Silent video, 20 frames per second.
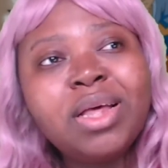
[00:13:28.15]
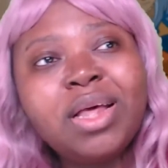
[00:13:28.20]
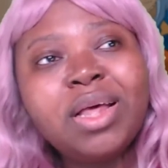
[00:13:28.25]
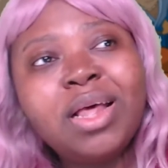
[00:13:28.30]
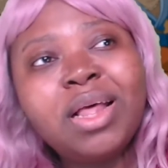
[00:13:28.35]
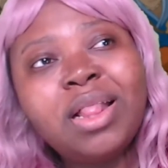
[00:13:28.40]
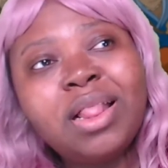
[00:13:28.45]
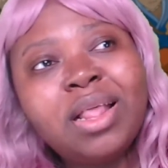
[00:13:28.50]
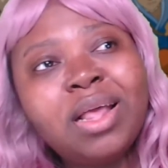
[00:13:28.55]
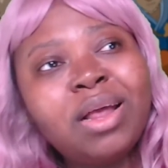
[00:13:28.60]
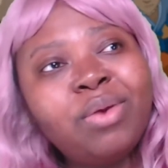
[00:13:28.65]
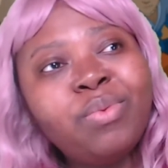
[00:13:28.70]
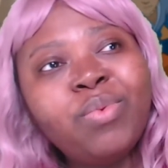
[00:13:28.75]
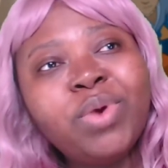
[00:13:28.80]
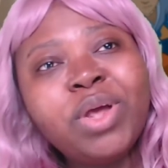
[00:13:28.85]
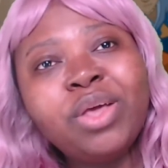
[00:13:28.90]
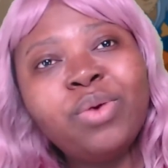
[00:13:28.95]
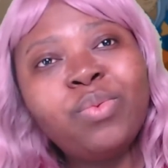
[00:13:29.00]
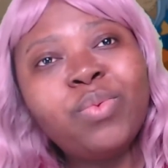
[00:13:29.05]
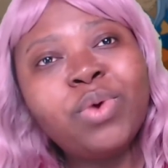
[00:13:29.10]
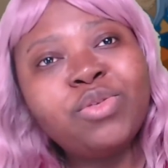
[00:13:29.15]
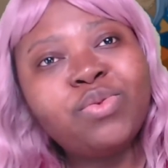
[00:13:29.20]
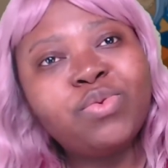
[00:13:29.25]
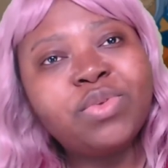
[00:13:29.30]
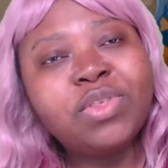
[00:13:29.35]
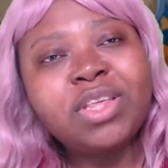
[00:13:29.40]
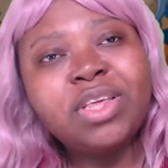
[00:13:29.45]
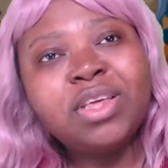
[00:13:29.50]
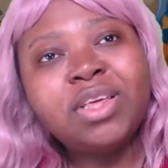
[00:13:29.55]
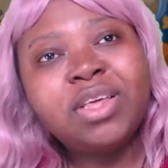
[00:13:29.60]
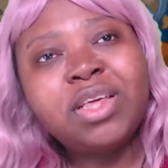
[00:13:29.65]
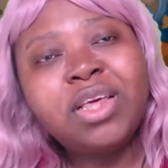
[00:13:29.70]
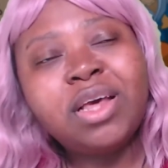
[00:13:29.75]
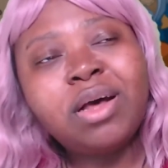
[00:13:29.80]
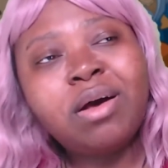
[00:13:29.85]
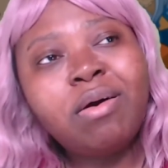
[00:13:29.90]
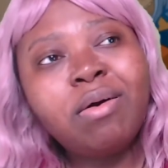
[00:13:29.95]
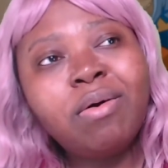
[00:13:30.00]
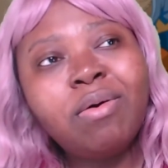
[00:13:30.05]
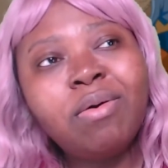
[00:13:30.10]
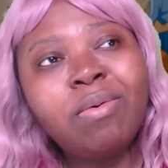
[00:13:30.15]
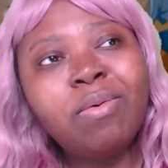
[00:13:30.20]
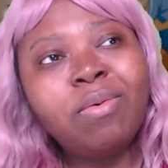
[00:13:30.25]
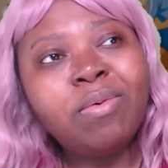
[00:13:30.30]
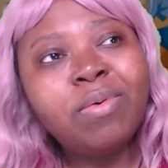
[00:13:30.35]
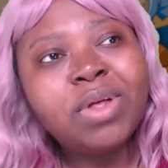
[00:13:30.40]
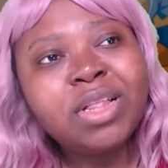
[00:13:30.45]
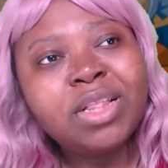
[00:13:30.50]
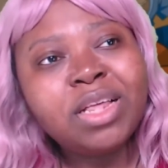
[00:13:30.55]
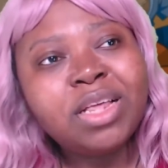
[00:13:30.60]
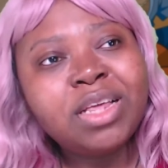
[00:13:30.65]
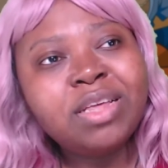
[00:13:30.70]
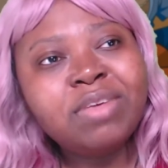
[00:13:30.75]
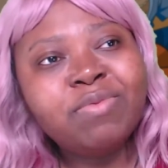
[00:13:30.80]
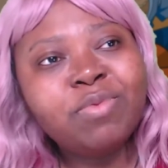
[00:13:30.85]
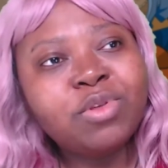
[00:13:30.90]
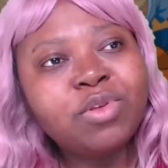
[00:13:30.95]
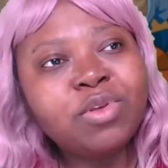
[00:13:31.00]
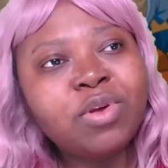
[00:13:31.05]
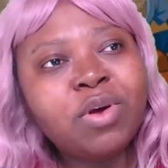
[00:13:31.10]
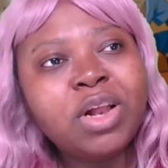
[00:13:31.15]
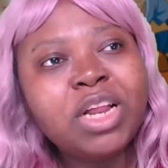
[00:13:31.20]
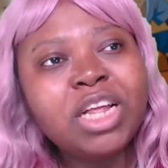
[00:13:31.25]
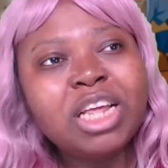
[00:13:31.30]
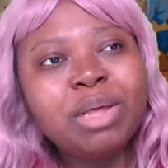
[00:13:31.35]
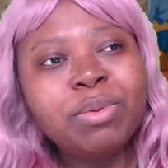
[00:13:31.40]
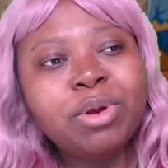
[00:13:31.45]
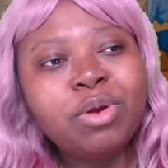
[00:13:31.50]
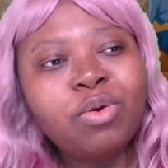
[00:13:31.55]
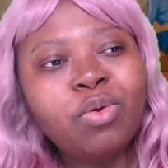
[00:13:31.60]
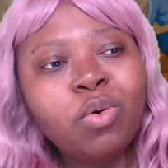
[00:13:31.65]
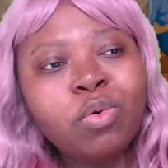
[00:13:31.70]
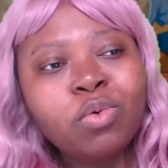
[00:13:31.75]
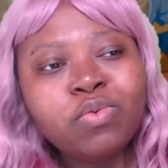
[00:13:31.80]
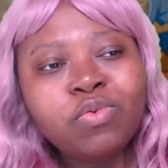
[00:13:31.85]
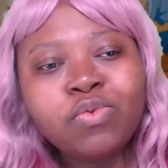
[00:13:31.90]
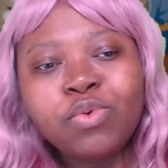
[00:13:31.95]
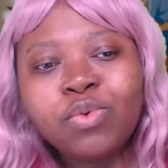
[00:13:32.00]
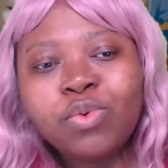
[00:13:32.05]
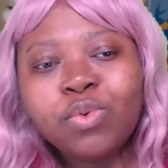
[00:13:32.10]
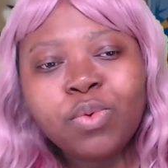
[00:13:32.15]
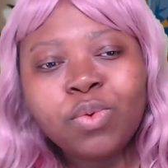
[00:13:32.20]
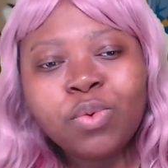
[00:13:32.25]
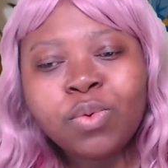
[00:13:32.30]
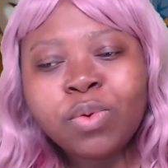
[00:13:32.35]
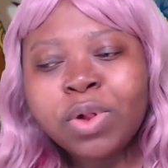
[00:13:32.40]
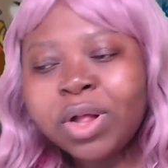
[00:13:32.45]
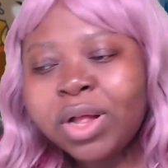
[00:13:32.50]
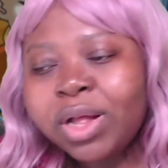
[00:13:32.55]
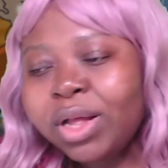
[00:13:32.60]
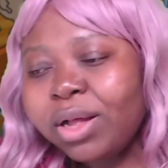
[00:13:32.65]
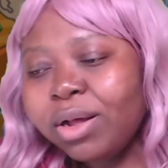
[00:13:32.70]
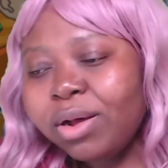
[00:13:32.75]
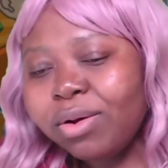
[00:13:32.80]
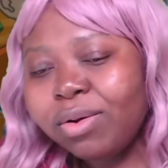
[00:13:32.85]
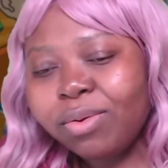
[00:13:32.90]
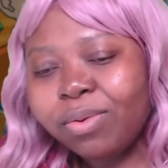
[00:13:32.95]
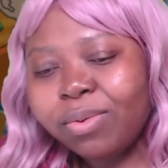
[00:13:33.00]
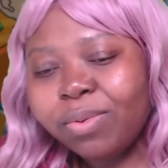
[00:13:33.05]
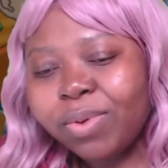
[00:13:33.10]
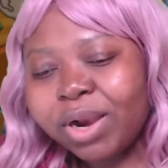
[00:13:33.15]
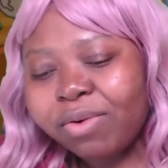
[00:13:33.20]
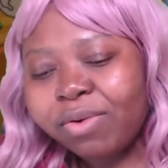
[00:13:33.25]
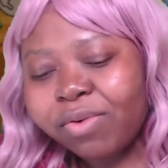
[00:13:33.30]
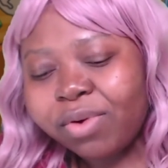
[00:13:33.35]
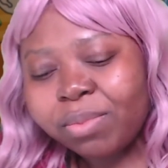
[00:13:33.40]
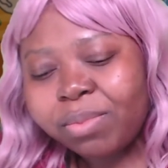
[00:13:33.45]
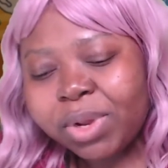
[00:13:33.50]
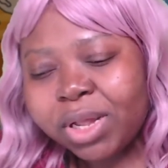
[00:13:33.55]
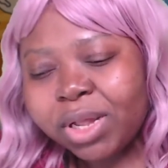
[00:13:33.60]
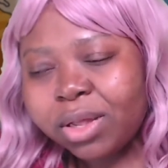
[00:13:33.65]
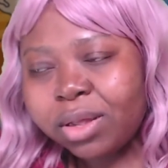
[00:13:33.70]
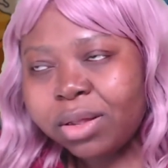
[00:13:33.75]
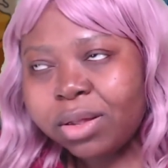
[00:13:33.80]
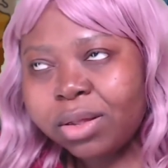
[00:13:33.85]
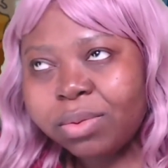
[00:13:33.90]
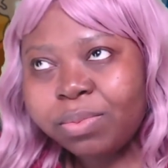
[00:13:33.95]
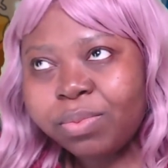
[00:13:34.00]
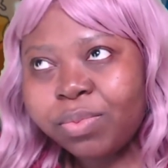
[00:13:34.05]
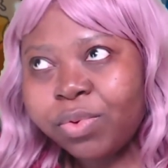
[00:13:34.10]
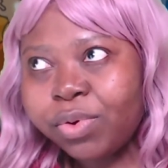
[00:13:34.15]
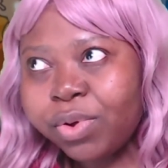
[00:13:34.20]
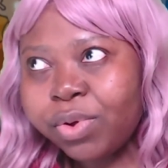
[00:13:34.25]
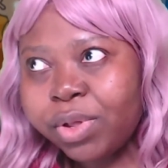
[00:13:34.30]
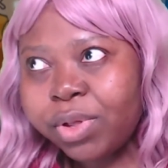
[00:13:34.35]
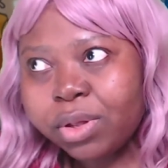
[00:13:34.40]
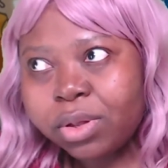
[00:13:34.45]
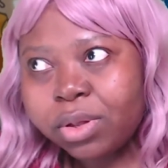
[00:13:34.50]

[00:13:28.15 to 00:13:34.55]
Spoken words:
And then when he went to see Uncle and he was calling him an old fool or whatever, I'm like, boy.